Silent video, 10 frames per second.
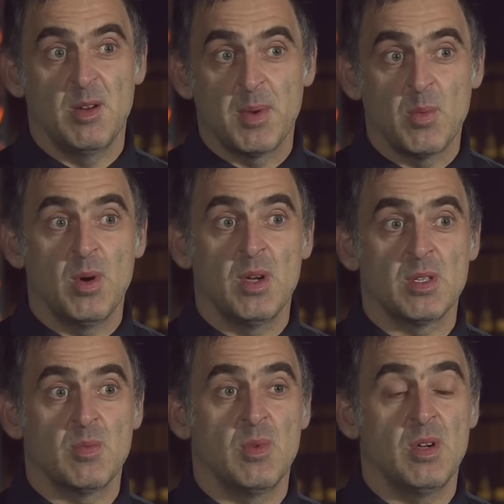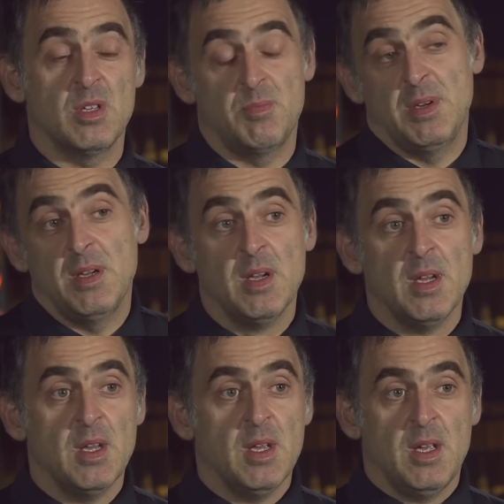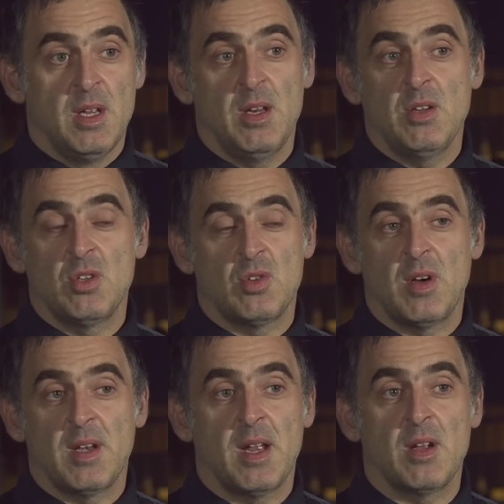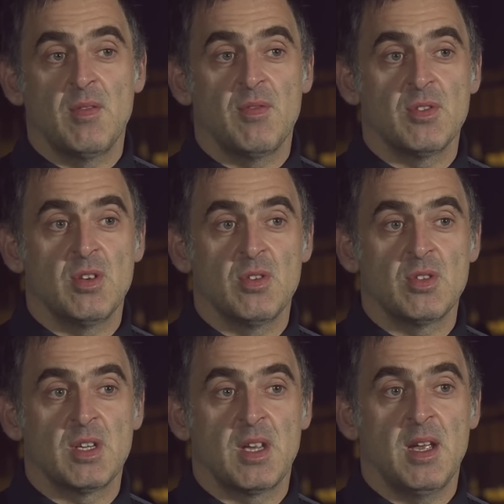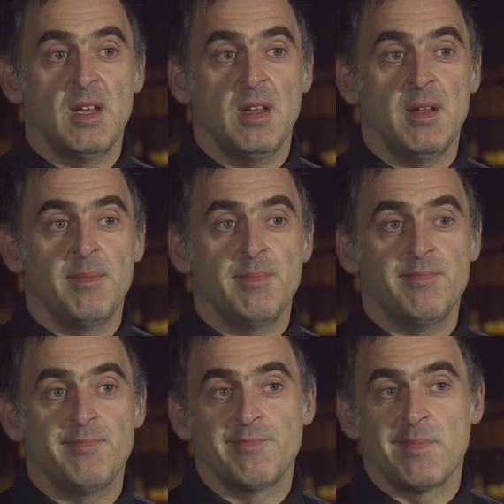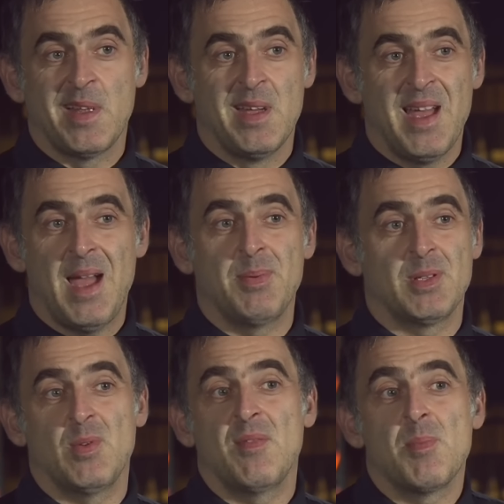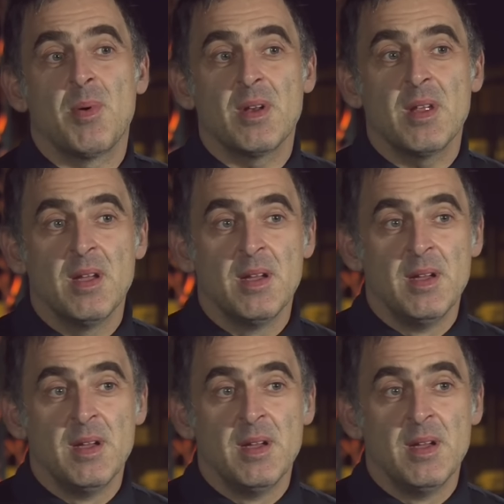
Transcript: a little bit worse and worse. But, you know, you just try and hang on for as long as you can. Happens to everybody.